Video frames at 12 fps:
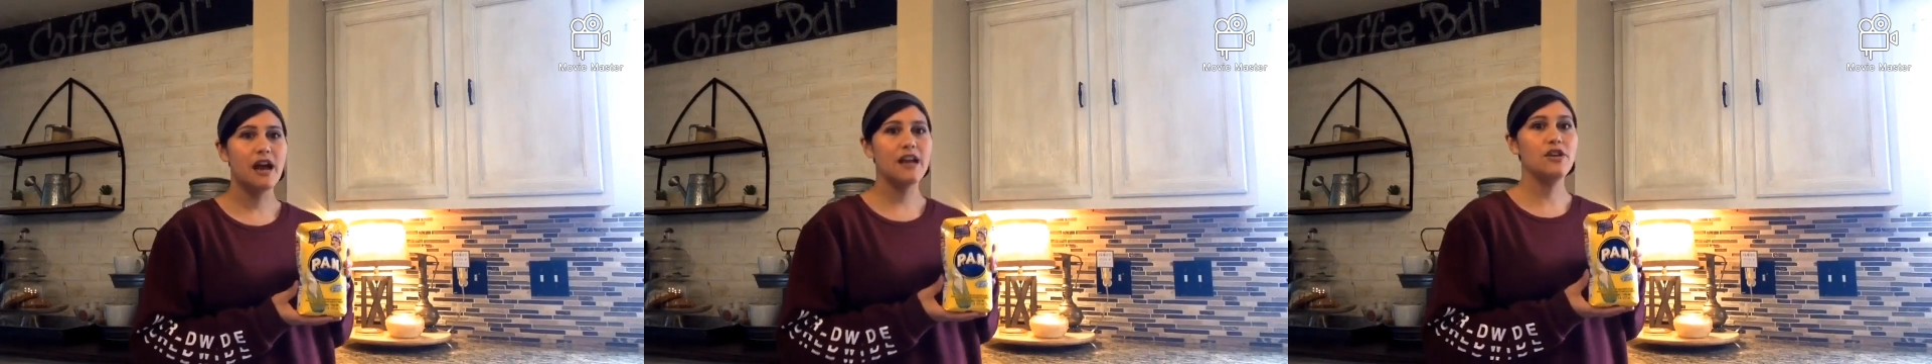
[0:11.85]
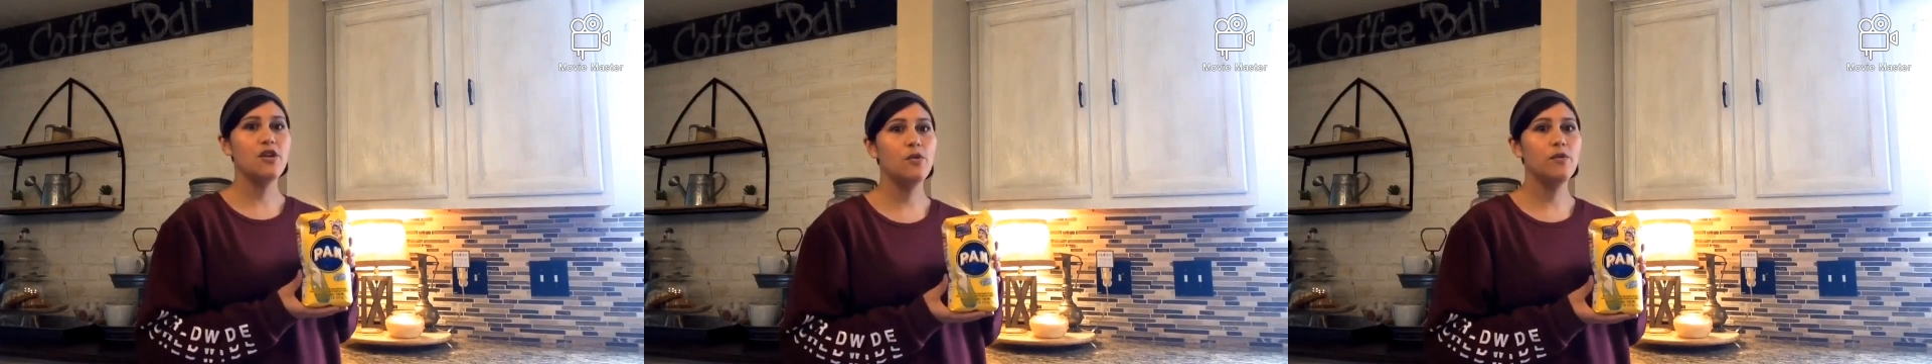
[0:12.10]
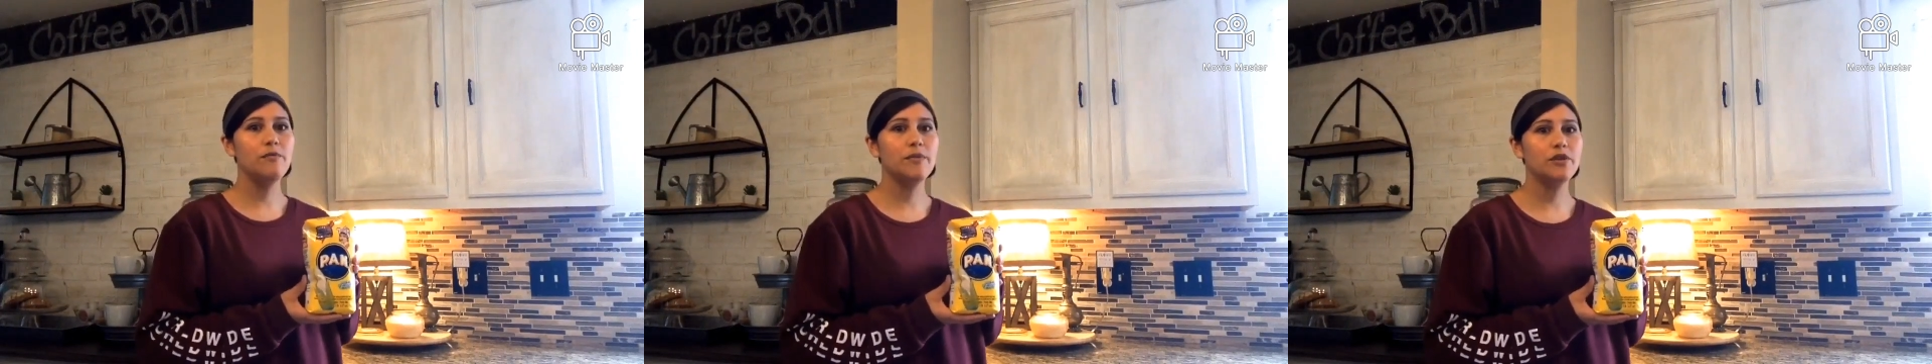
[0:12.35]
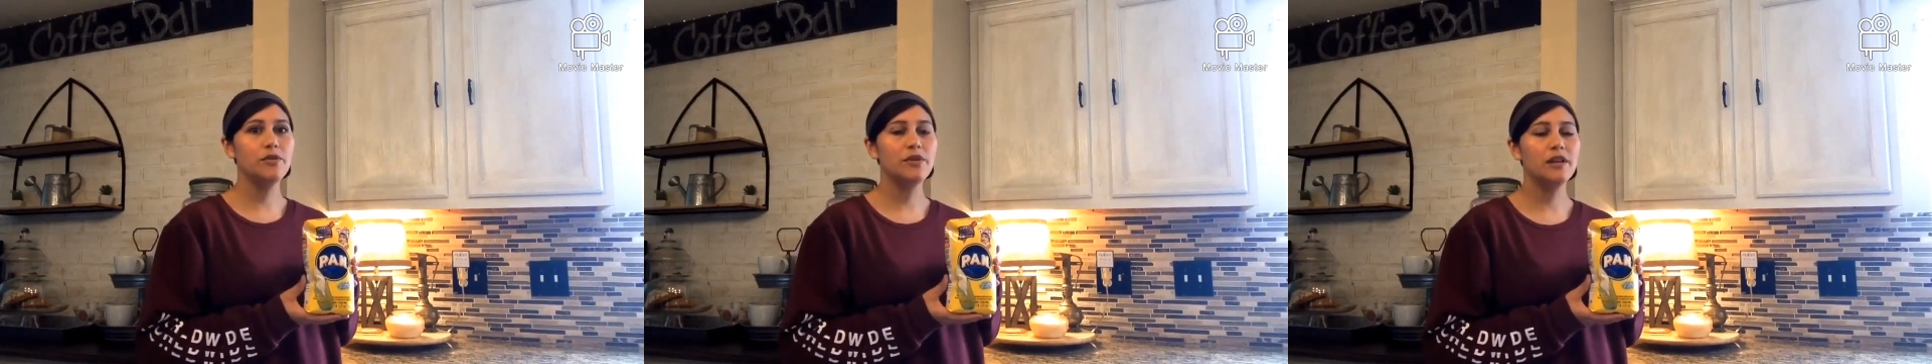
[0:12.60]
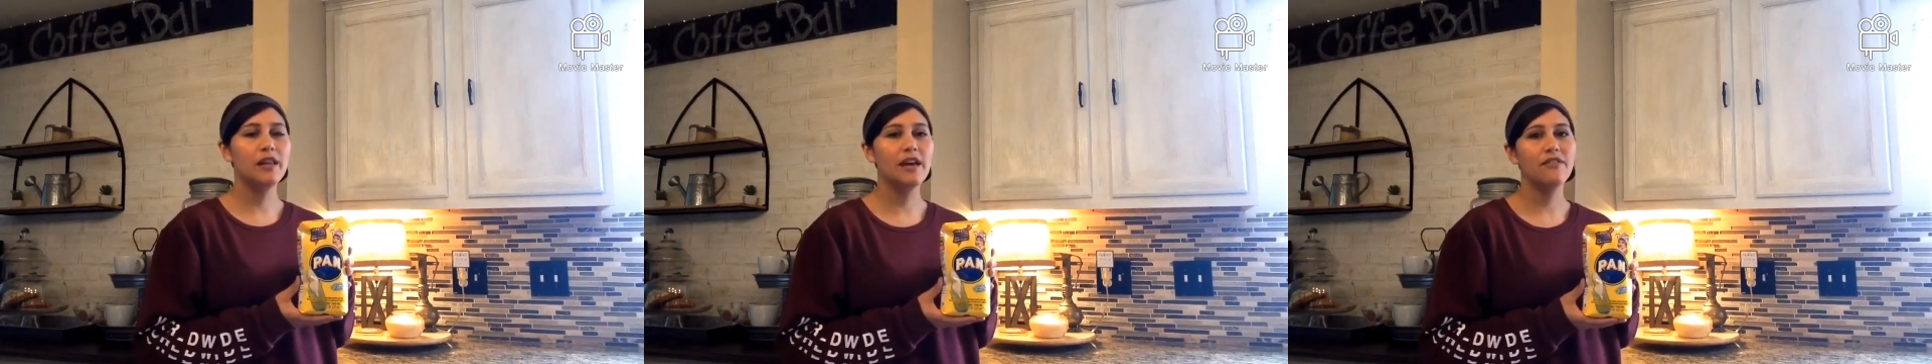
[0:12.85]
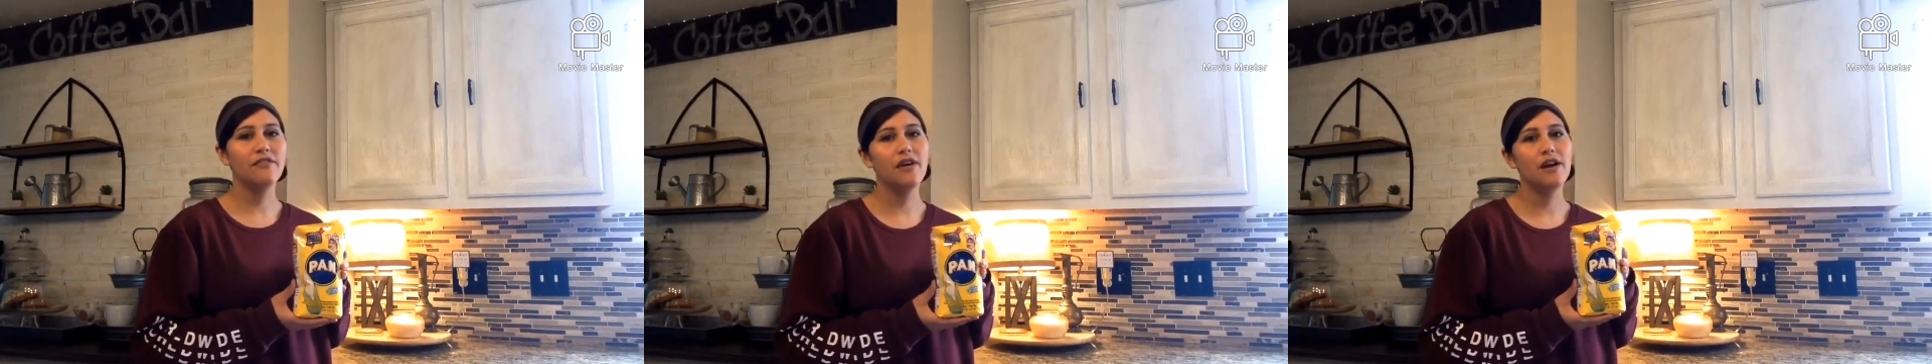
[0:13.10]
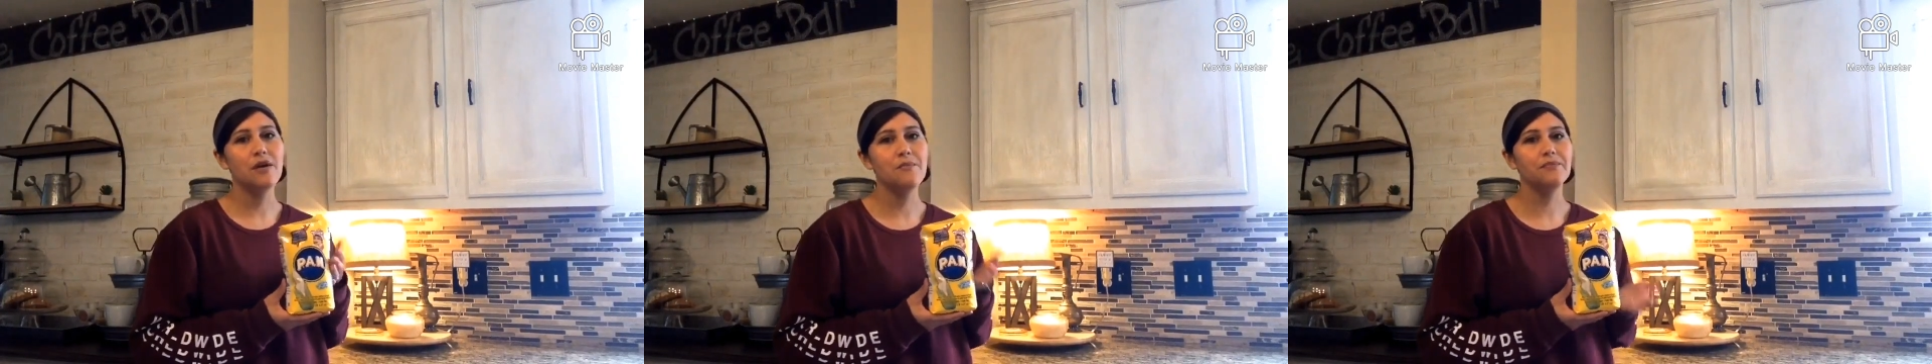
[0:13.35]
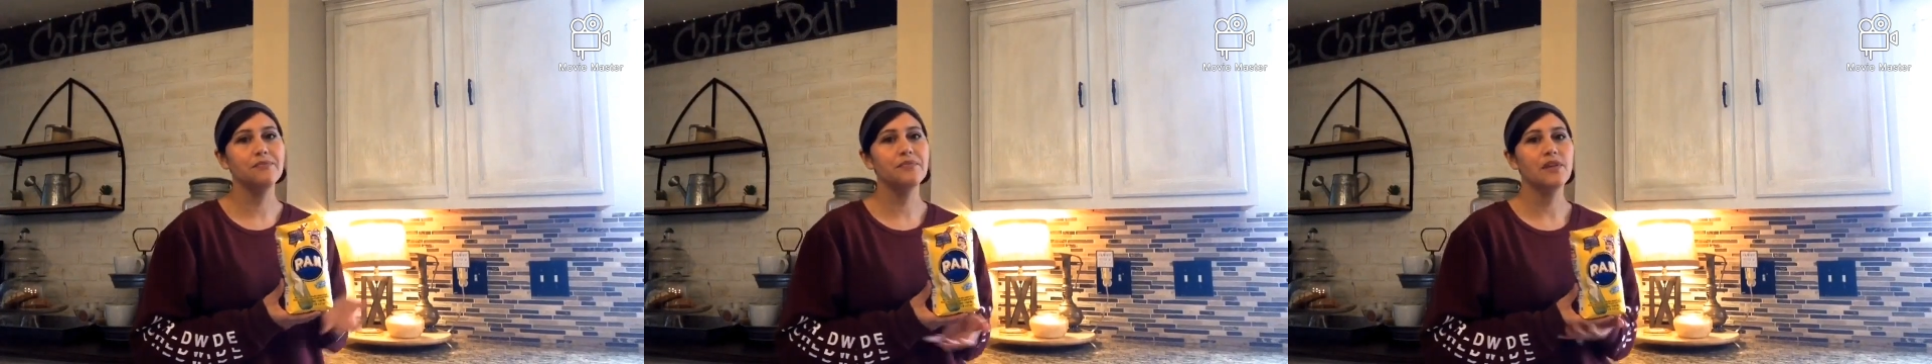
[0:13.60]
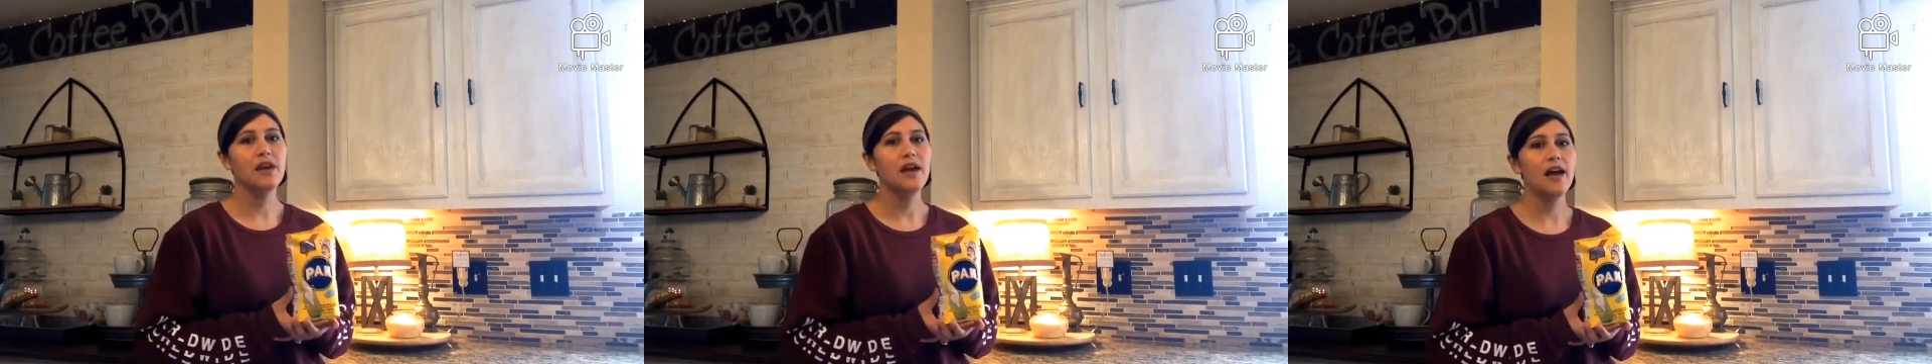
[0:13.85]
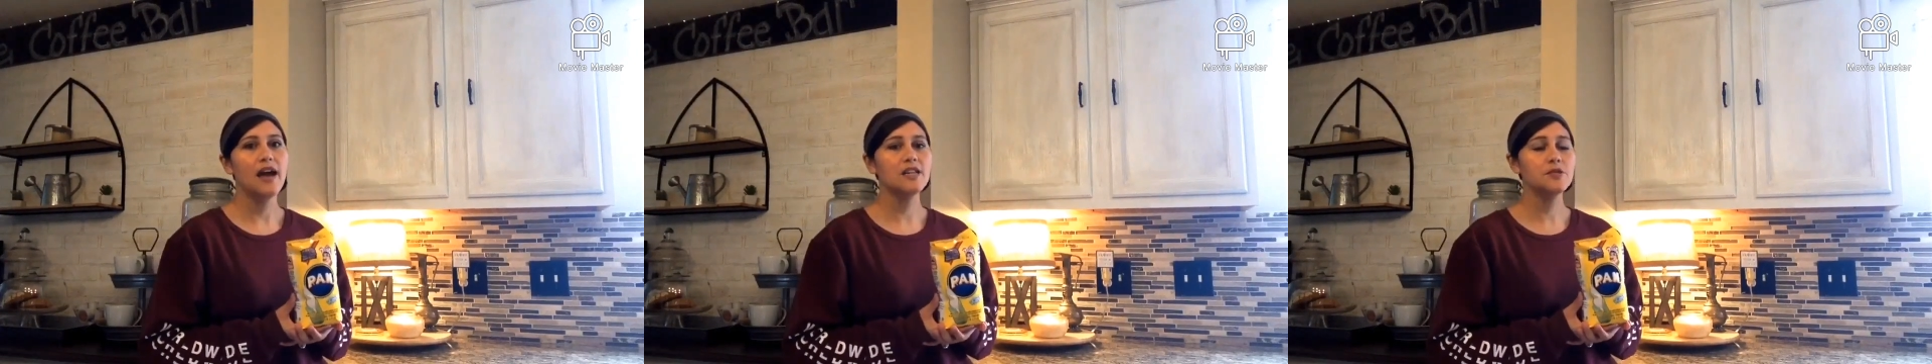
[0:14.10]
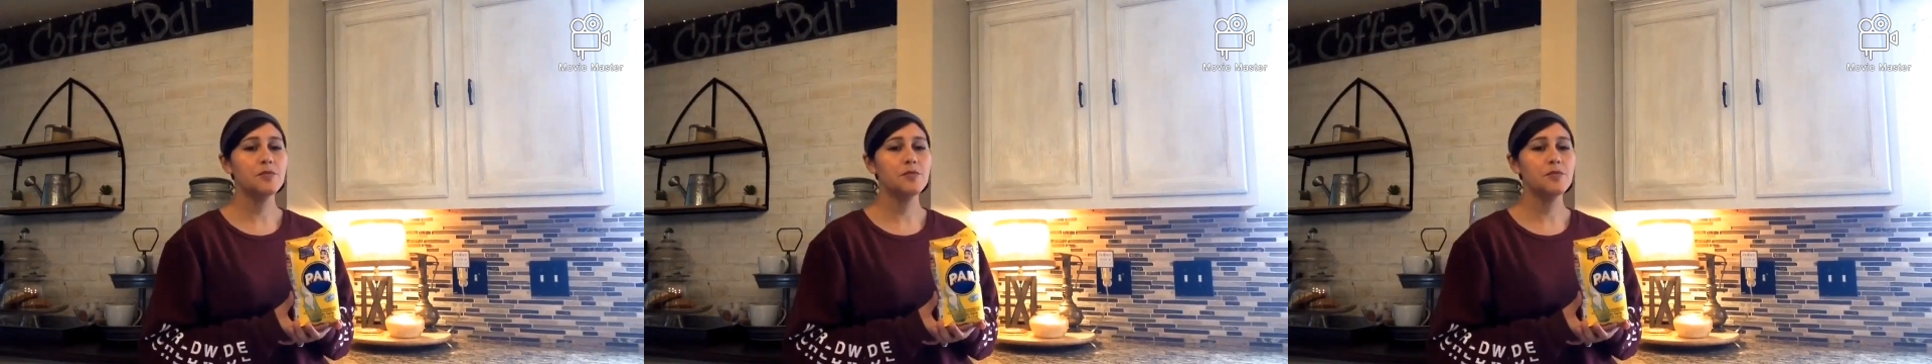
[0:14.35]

I know we've been doing a lot of house